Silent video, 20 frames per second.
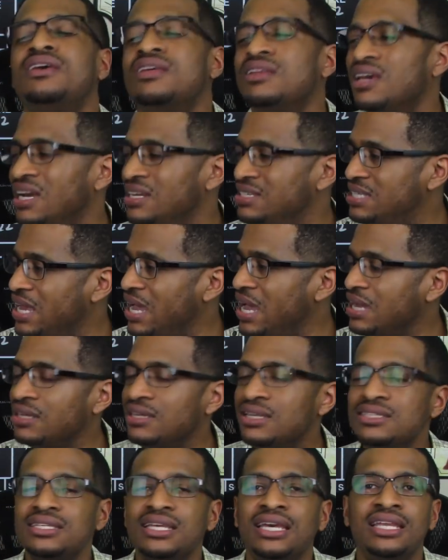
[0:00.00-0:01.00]

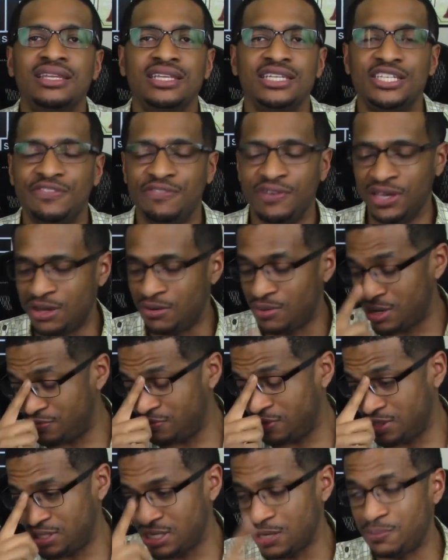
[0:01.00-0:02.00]
Antagonist in this film. I was going
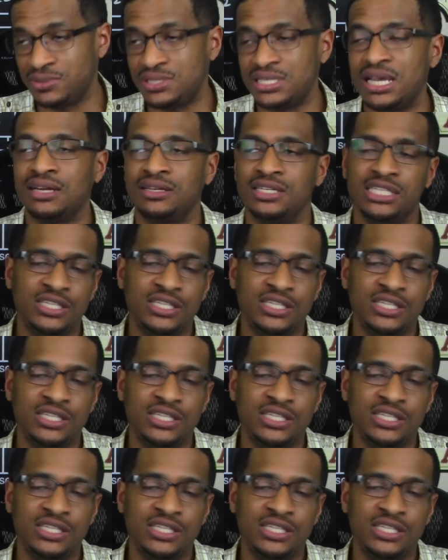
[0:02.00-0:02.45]
to say protagonist.